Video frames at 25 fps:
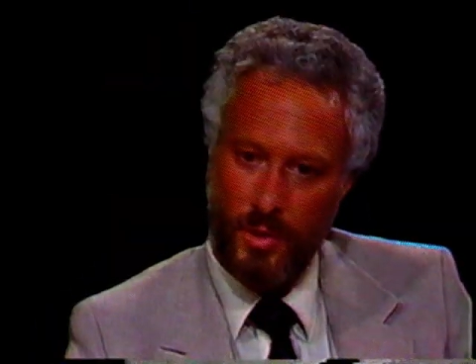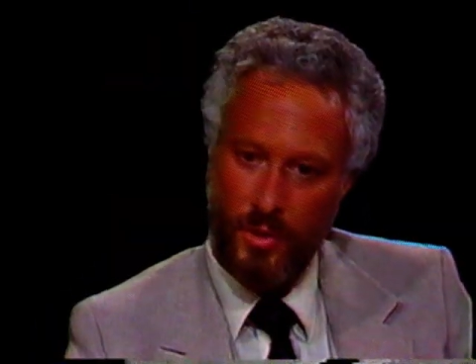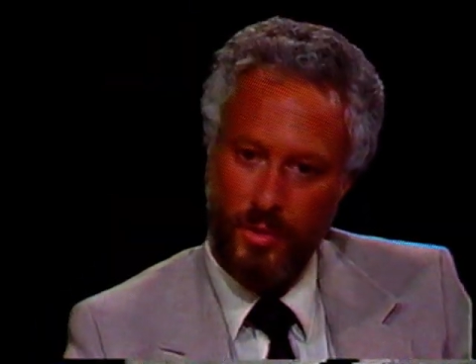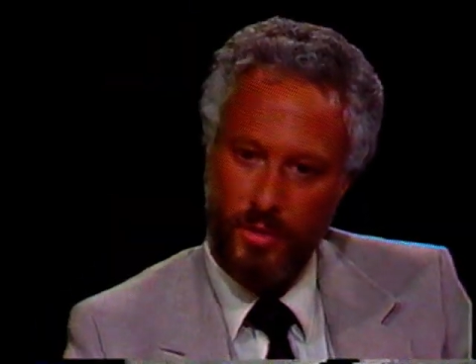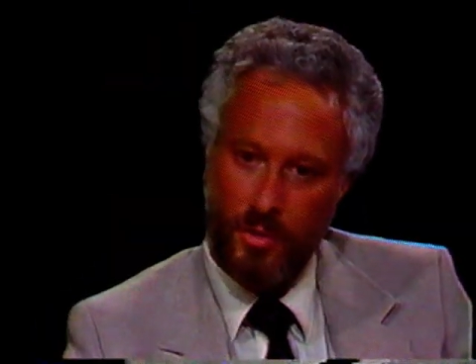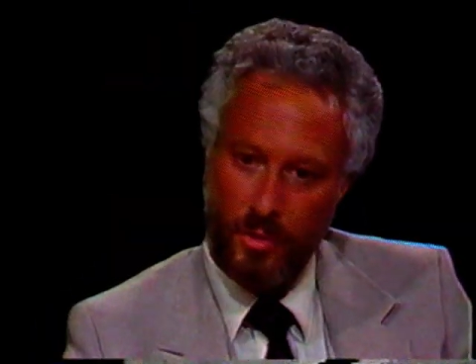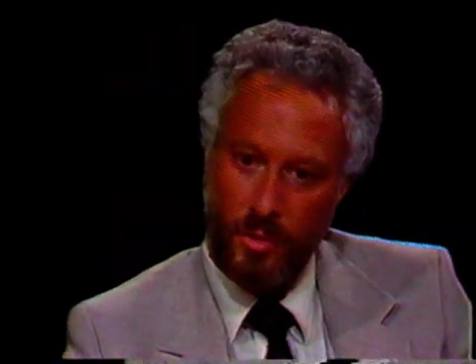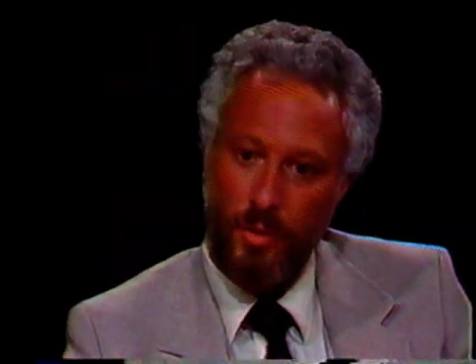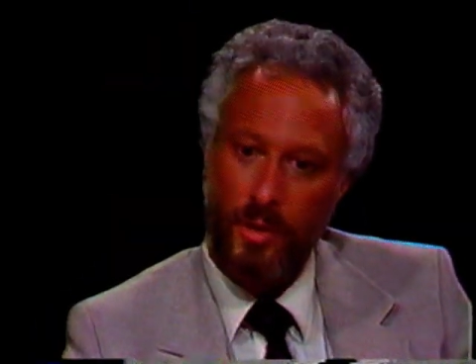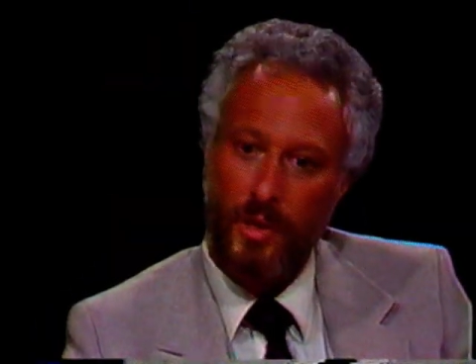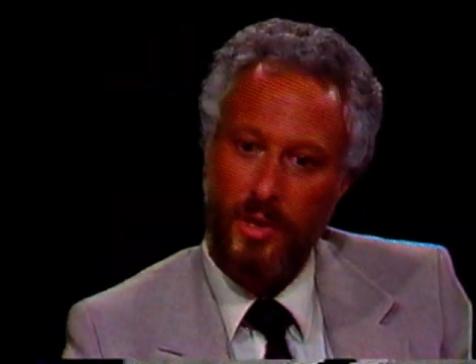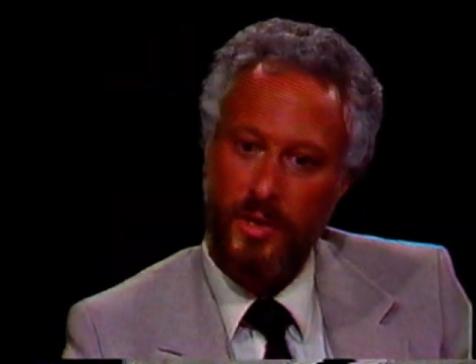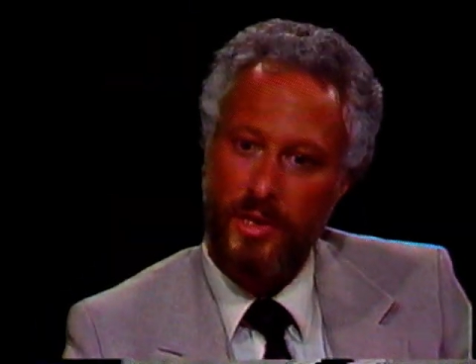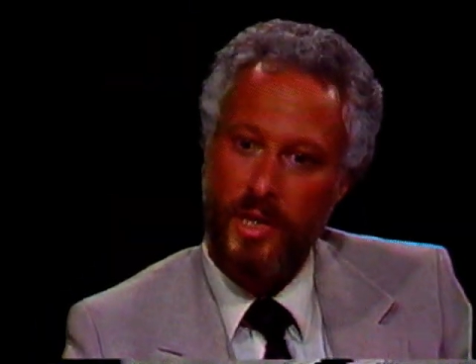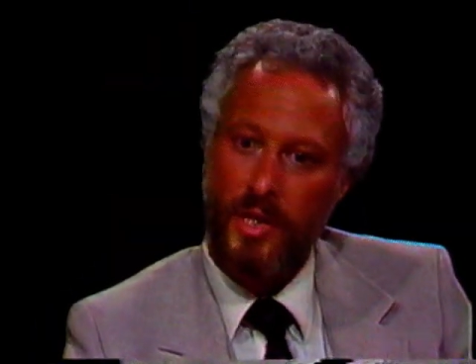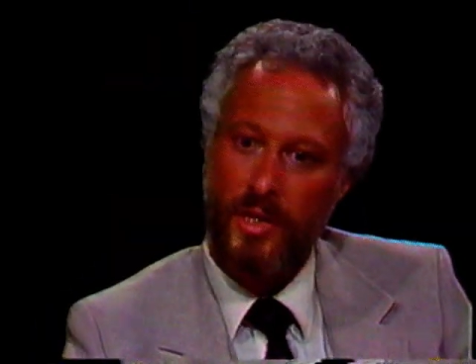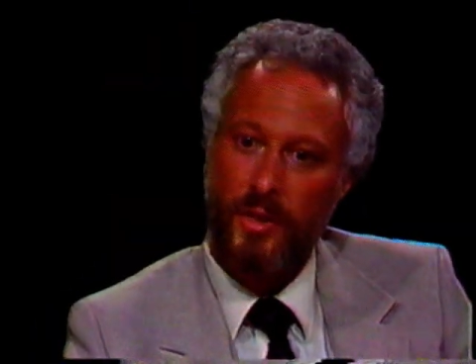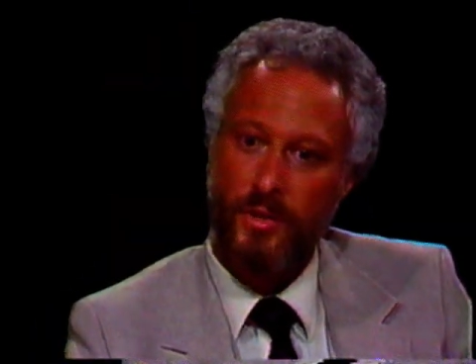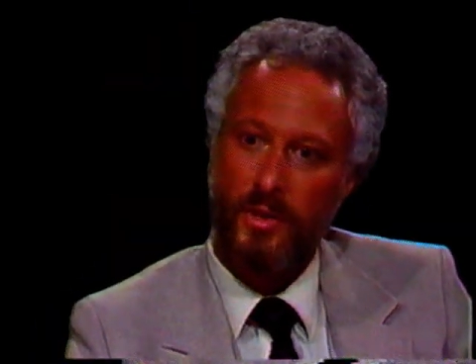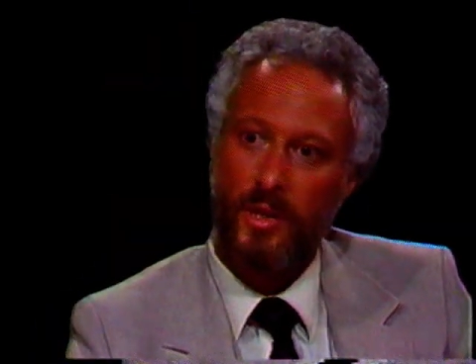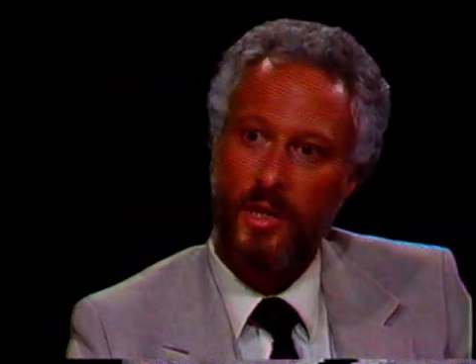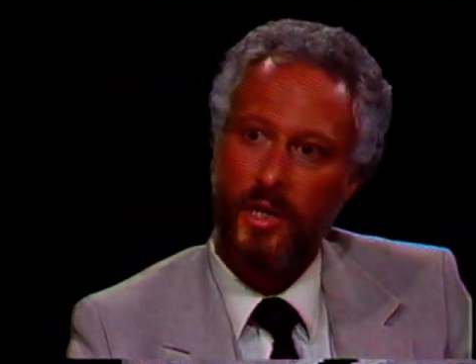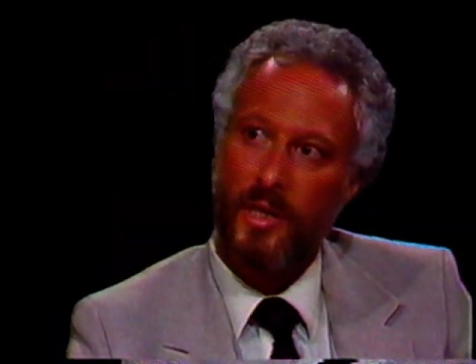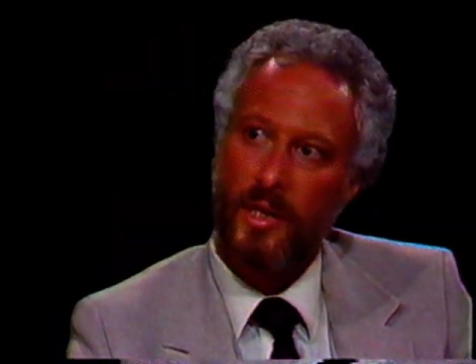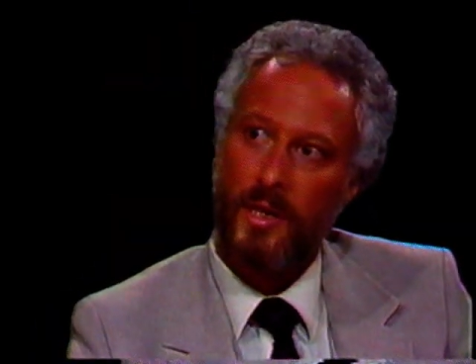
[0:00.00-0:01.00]
is an
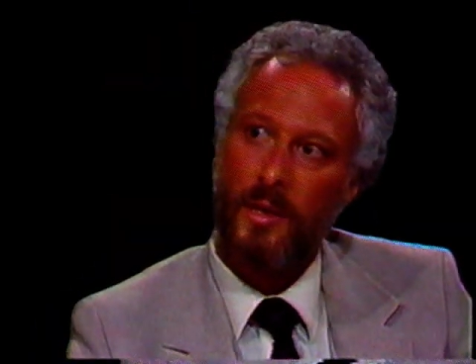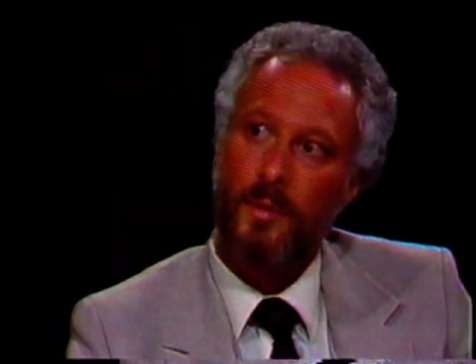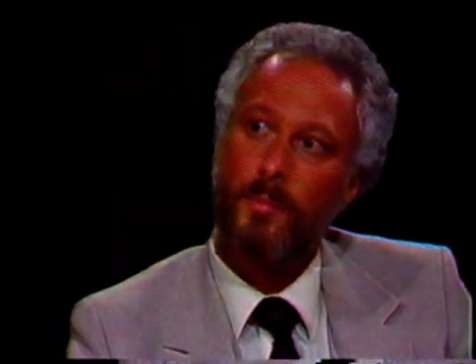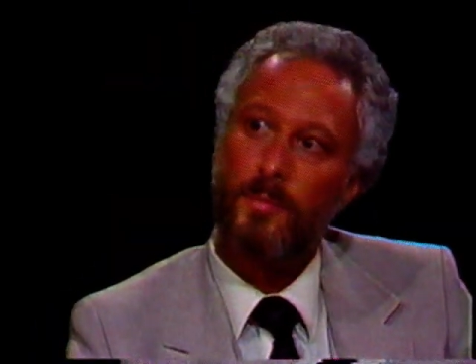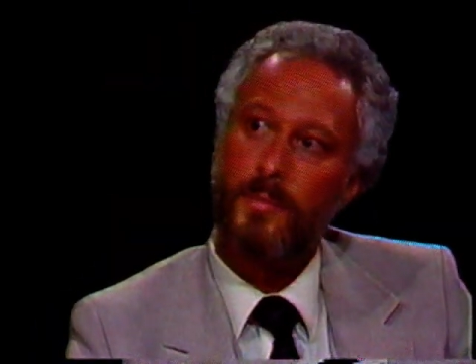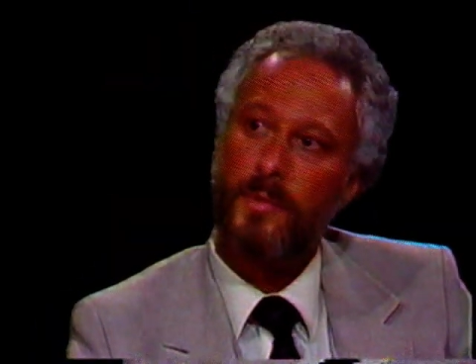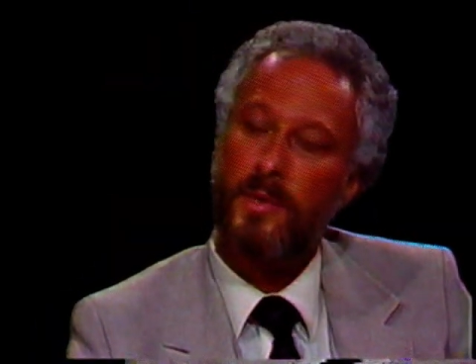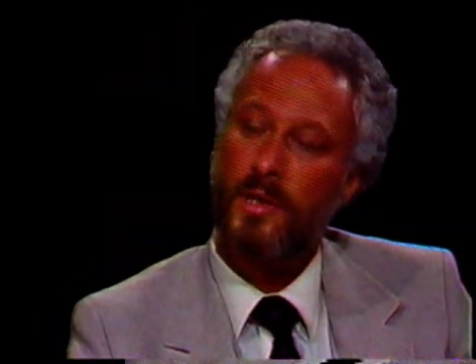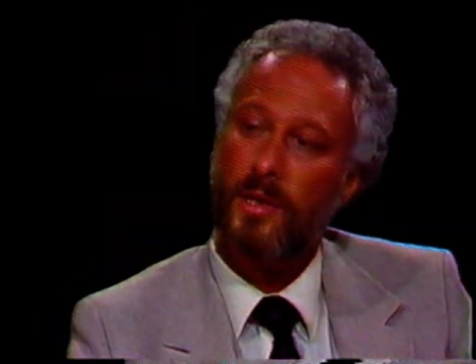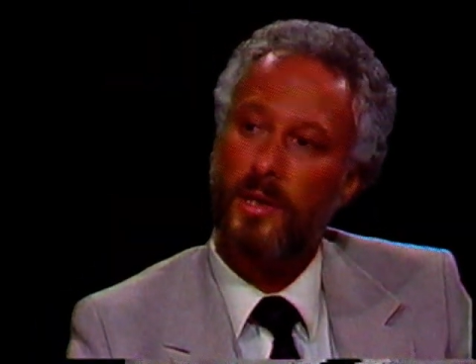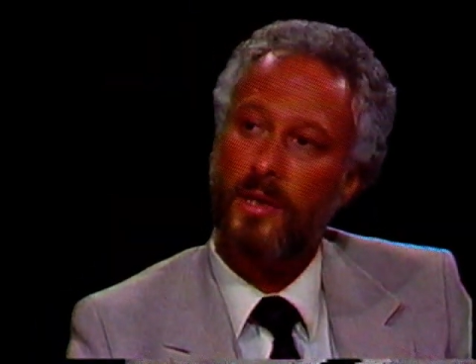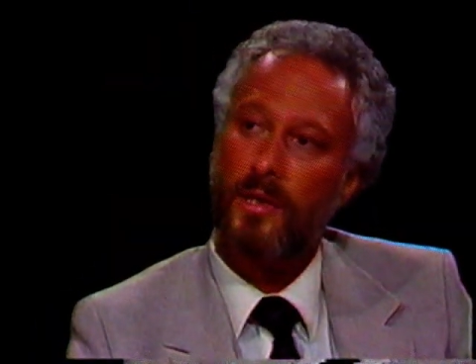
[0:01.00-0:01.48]
organization I helped